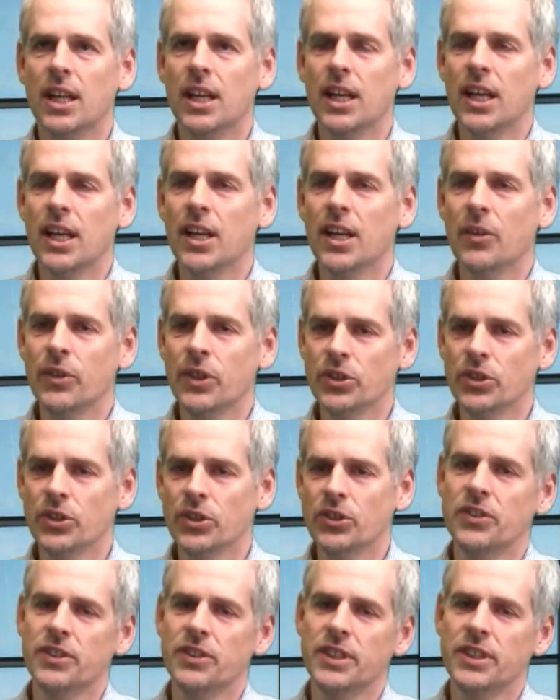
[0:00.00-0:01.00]
We also
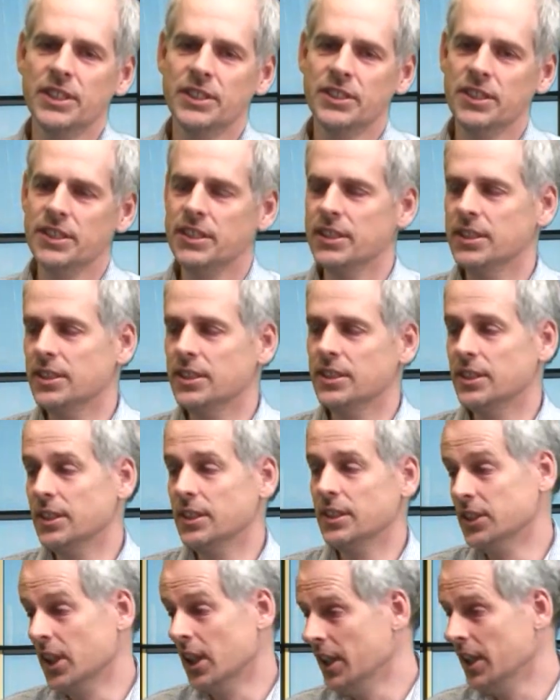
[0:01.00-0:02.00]
tested these
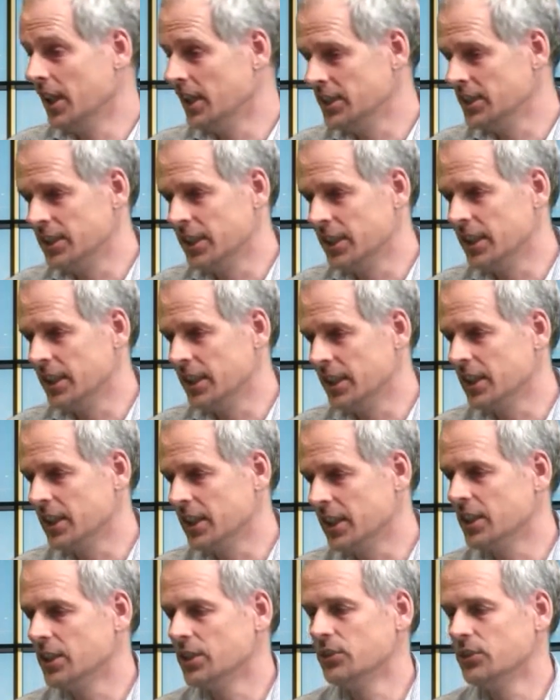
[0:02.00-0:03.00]
HANA checkers for
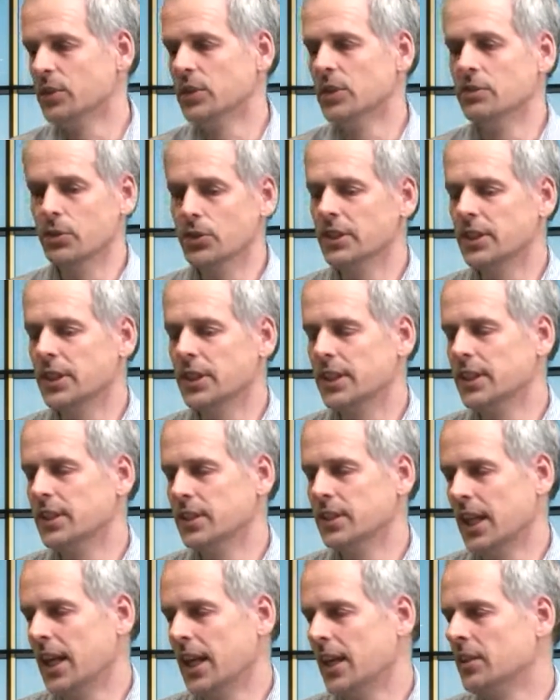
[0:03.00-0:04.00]
phosphorus.
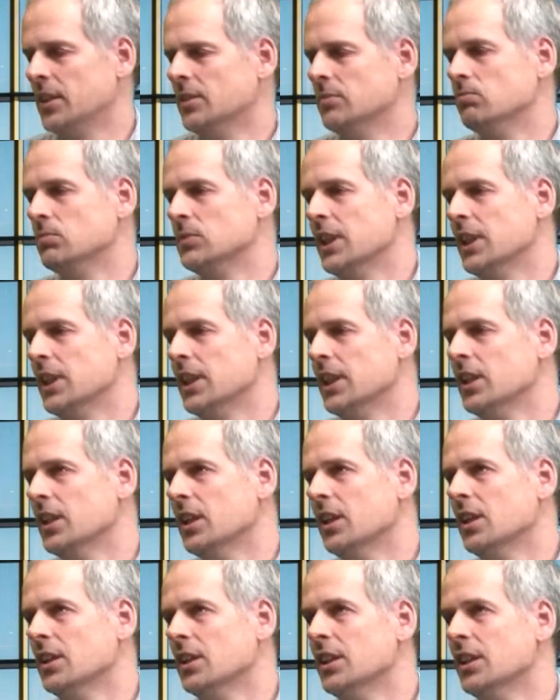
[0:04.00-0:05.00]
They
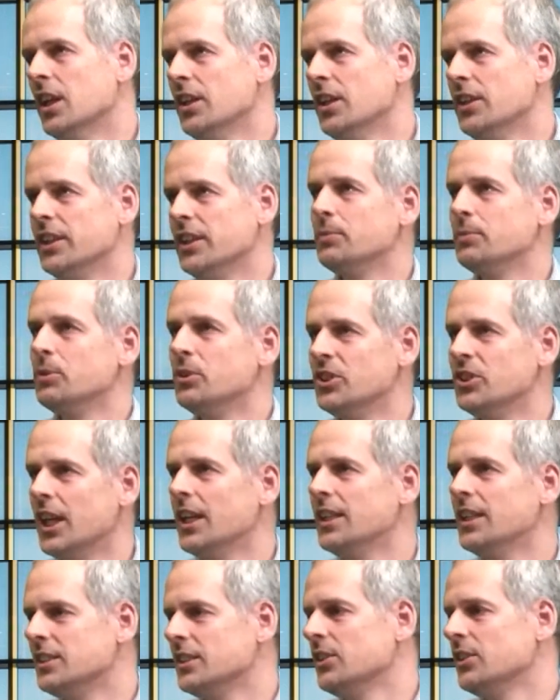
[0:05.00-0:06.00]
are not as
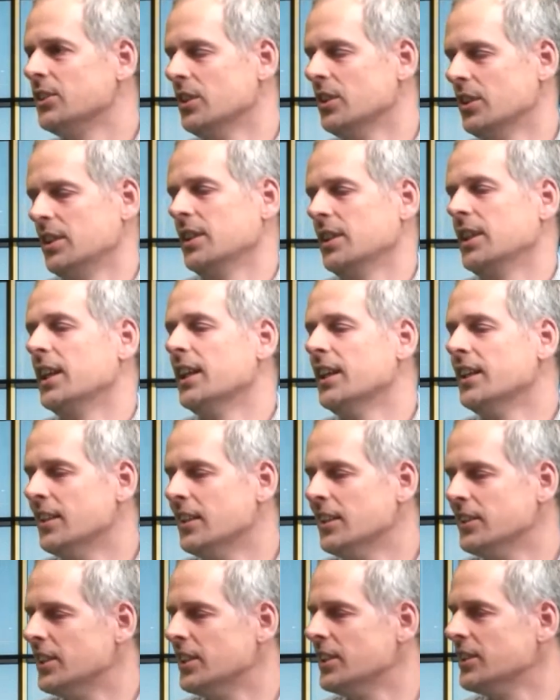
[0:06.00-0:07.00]
precise again
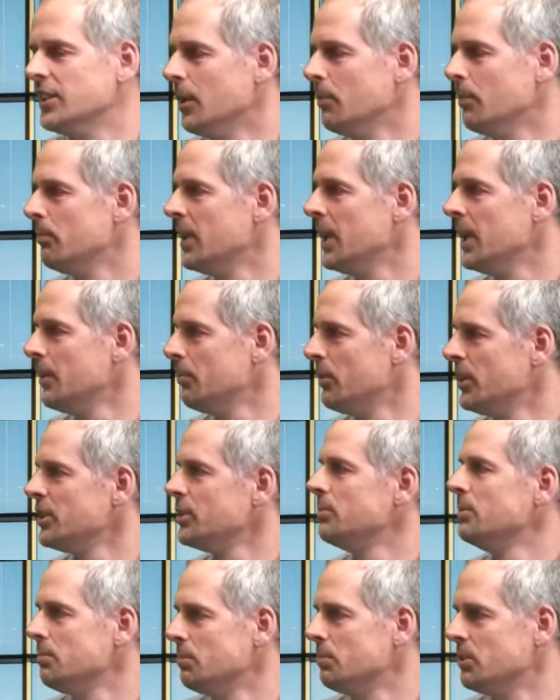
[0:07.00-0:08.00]
as lab
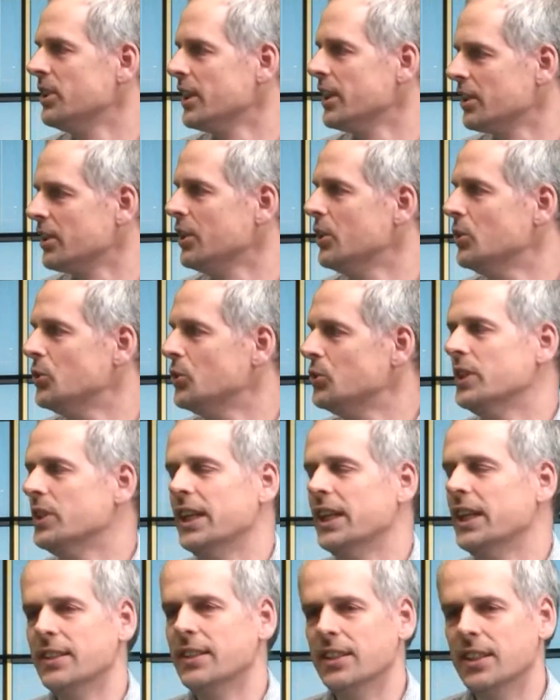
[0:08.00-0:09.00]
measurements, but they're close to that.
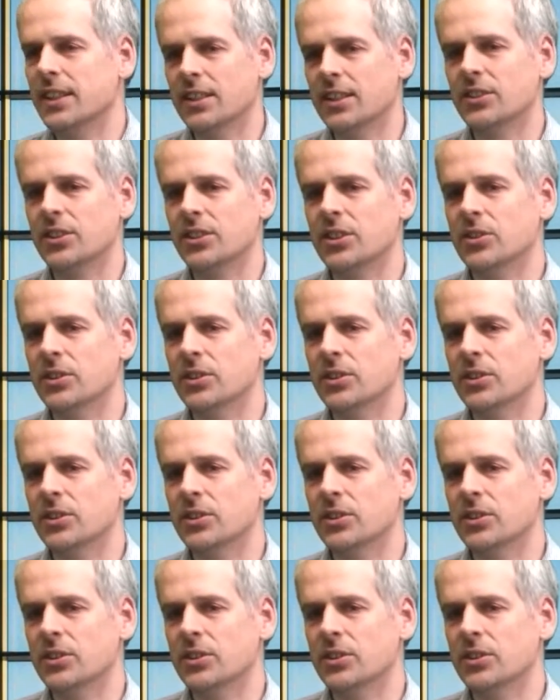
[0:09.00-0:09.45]
So